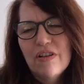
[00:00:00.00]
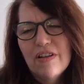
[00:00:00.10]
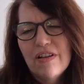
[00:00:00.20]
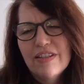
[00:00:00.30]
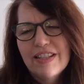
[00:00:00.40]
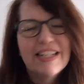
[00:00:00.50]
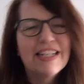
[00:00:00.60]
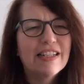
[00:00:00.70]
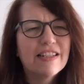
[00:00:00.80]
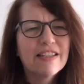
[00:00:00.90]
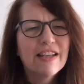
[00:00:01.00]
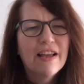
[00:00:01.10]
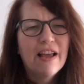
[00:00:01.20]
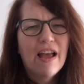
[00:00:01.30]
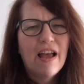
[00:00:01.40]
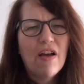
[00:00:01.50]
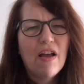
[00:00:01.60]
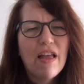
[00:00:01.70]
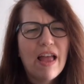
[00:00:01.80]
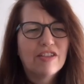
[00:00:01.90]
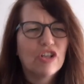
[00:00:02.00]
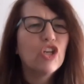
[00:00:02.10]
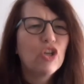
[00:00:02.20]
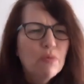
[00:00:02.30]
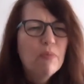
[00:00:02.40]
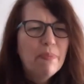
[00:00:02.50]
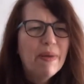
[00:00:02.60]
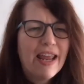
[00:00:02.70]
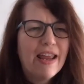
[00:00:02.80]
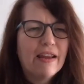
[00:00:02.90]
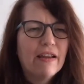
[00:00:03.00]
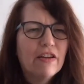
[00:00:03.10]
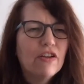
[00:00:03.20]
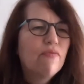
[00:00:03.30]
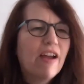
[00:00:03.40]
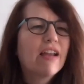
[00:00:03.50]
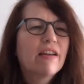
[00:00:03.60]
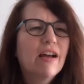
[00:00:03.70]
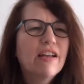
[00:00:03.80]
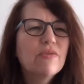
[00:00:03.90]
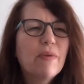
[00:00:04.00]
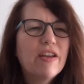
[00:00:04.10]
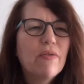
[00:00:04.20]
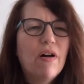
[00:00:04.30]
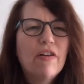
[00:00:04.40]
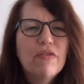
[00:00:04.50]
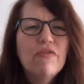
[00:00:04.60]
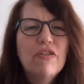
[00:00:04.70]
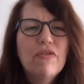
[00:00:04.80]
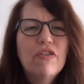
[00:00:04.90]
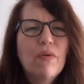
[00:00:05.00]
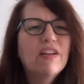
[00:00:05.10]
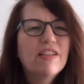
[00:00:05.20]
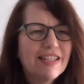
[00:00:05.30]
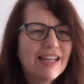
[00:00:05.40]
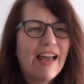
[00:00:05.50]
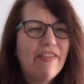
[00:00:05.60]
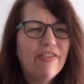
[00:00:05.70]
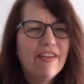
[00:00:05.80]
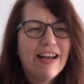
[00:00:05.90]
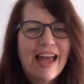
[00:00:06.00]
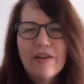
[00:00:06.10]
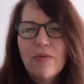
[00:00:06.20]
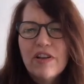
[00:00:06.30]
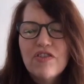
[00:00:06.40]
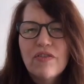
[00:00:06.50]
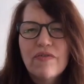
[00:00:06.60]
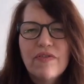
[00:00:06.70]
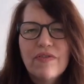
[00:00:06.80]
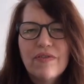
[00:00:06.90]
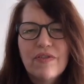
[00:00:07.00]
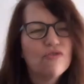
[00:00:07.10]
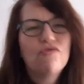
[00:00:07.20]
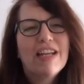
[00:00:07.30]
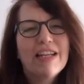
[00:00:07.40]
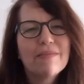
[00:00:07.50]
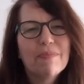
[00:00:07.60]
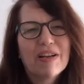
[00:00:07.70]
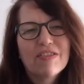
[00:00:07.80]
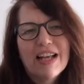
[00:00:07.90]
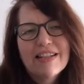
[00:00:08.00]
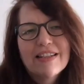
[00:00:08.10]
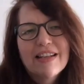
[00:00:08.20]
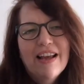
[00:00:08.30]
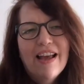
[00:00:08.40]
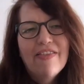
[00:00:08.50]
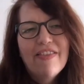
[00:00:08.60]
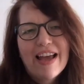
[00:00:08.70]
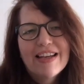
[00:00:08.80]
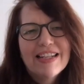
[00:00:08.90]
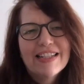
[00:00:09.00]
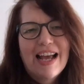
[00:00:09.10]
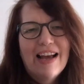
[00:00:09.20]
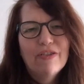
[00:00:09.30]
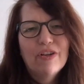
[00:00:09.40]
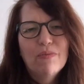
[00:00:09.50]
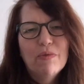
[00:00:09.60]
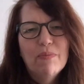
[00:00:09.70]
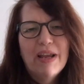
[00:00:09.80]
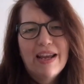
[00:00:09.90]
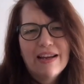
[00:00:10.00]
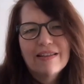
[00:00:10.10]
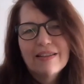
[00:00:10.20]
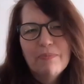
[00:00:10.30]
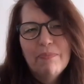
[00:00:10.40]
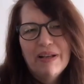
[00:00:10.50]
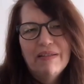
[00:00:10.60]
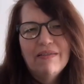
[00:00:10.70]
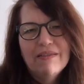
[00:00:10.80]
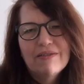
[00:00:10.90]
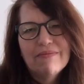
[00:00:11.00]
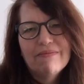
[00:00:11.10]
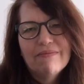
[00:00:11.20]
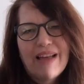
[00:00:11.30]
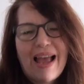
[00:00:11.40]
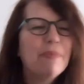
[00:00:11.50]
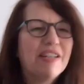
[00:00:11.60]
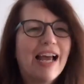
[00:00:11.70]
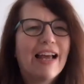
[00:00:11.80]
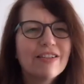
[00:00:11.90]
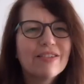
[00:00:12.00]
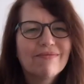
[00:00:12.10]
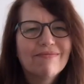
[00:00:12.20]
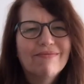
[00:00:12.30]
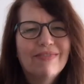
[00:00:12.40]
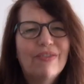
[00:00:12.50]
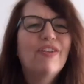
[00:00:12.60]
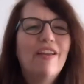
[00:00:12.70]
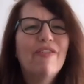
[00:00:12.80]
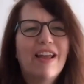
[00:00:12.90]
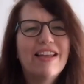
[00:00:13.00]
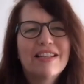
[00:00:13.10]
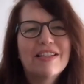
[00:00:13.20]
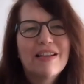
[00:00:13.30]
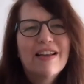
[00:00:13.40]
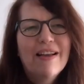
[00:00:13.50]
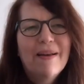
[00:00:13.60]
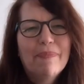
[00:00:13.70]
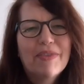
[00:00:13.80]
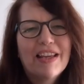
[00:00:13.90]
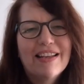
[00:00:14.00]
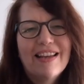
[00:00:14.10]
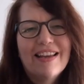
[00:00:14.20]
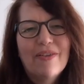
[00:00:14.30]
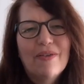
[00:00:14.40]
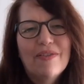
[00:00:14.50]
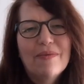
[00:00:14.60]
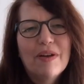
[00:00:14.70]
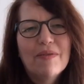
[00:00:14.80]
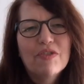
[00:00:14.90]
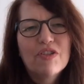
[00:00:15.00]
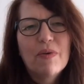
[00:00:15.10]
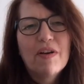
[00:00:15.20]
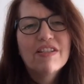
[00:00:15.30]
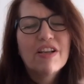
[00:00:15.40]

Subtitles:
cities, as a human being, you recognize where you are. You understand the language of the street, because that is how human beings build habitat. if you like, is as you know. So whereas